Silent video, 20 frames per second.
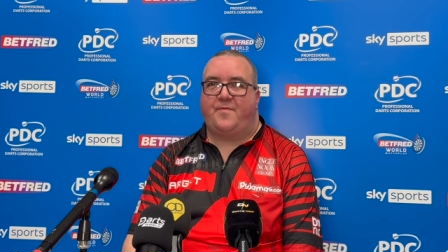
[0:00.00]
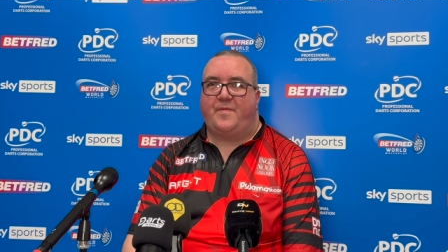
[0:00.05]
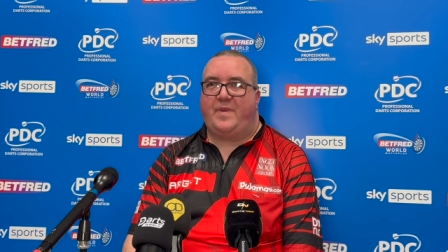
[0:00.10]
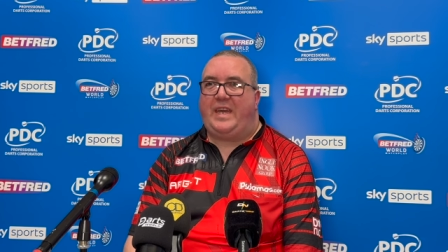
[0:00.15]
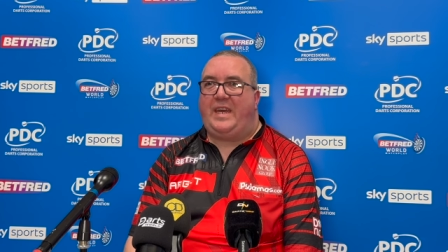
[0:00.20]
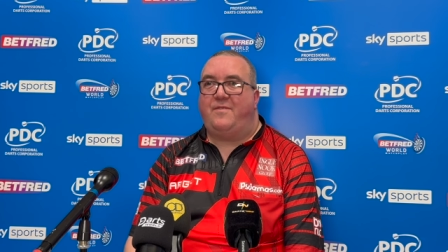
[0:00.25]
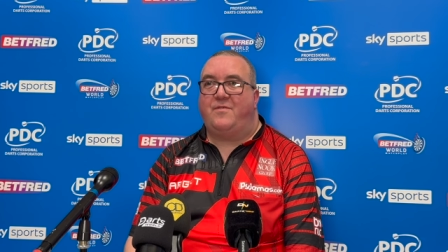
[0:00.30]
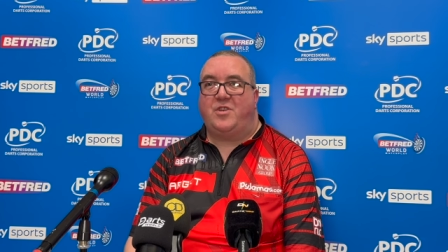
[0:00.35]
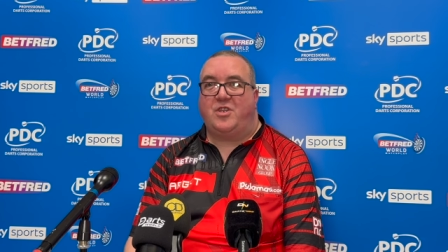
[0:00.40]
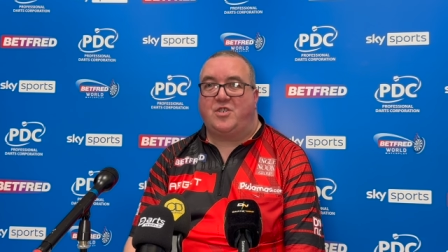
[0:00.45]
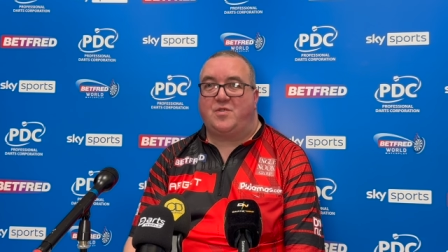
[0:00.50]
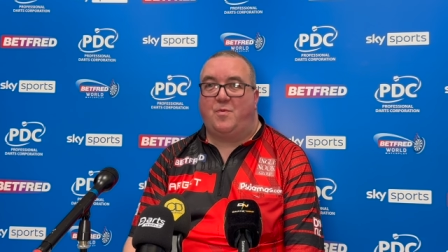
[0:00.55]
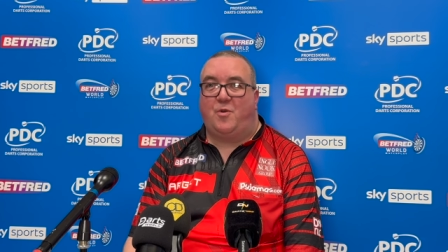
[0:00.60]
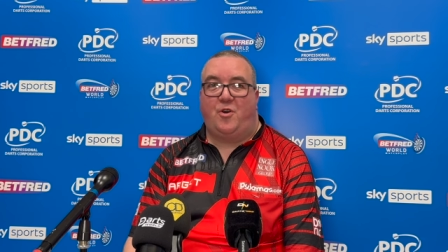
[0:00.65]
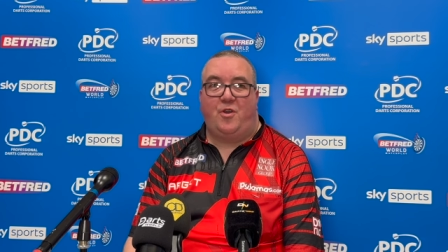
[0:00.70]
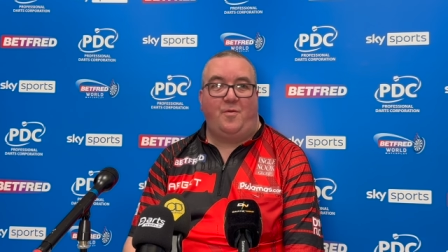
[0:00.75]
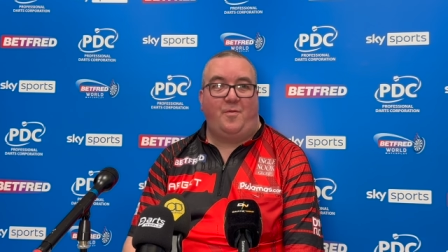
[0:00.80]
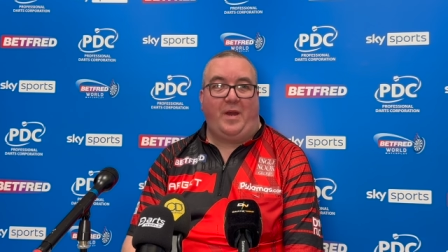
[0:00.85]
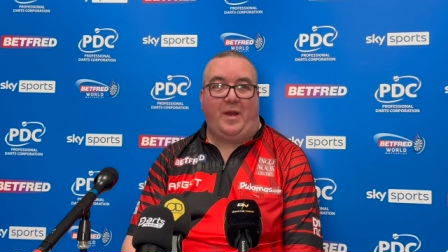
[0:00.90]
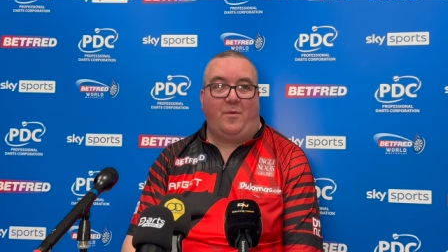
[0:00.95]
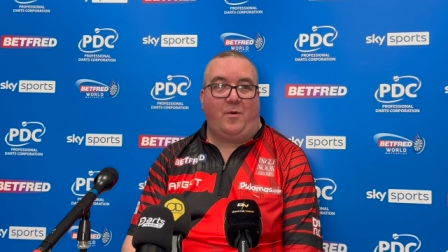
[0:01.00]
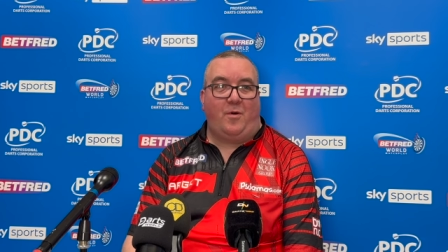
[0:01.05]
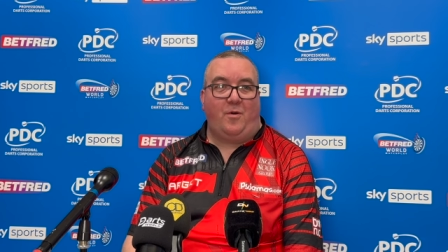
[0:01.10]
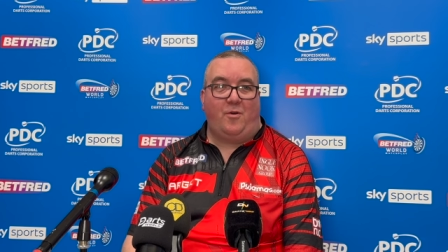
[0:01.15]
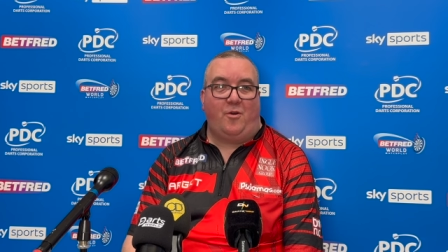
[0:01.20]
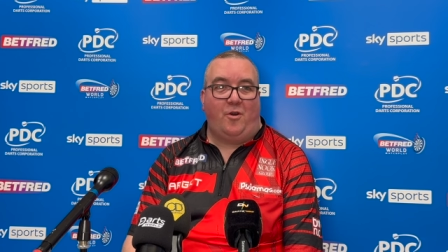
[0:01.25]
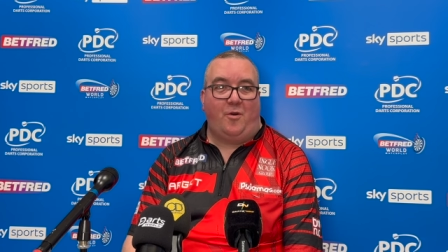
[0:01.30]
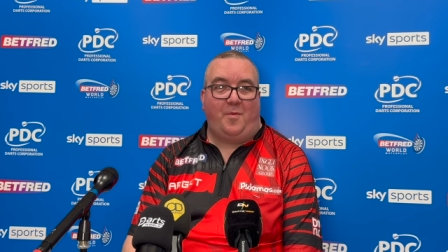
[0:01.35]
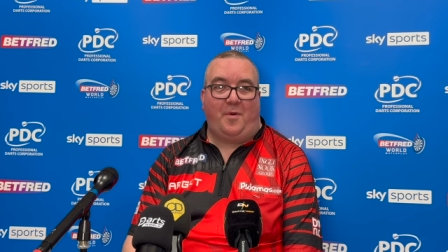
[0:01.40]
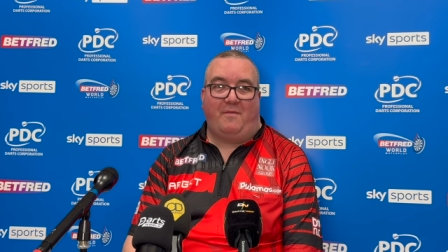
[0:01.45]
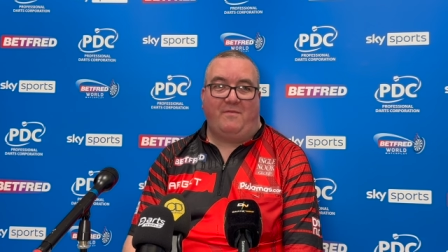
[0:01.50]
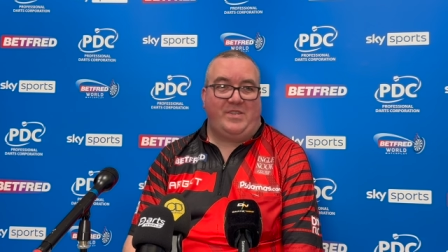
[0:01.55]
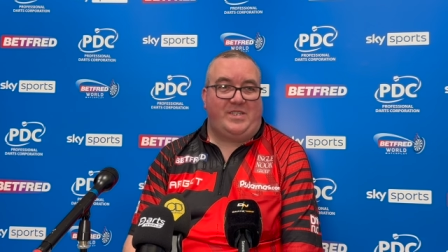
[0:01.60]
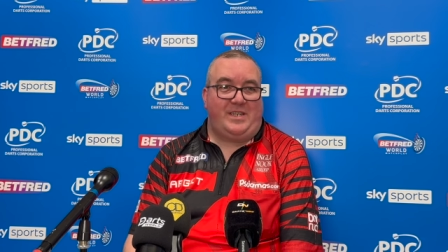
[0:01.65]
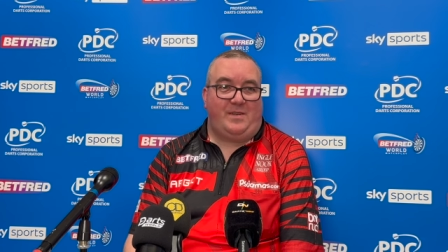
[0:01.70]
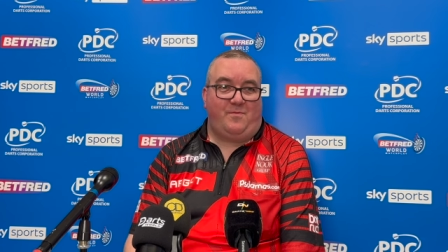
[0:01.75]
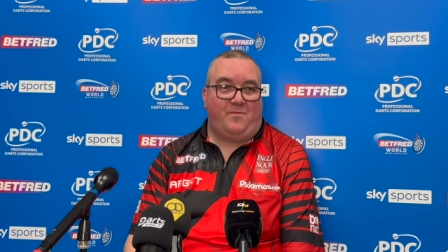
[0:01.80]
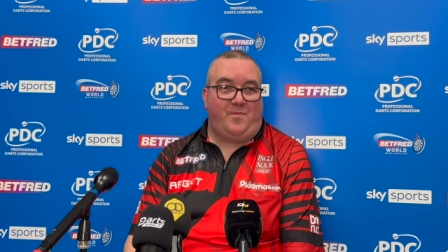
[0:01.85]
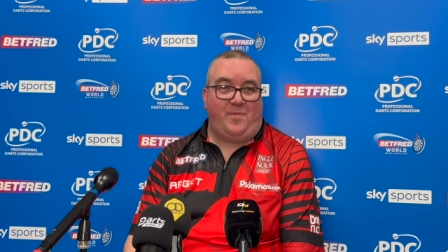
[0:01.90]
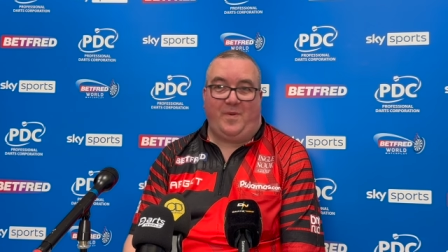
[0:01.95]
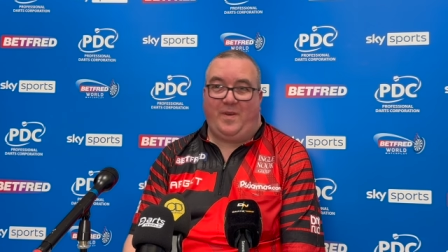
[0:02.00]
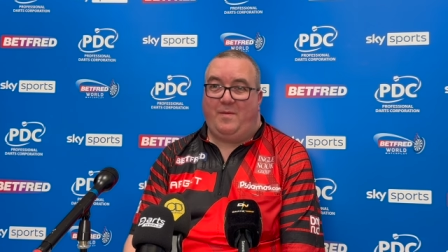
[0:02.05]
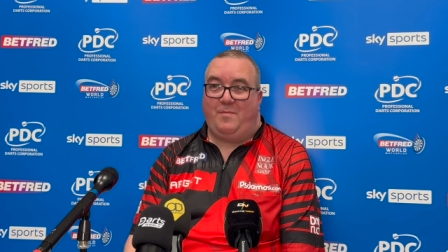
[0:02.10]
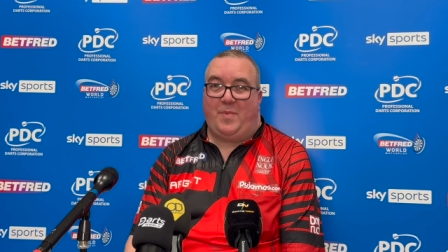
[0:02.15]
Even this morning when I woke up, obviously, but in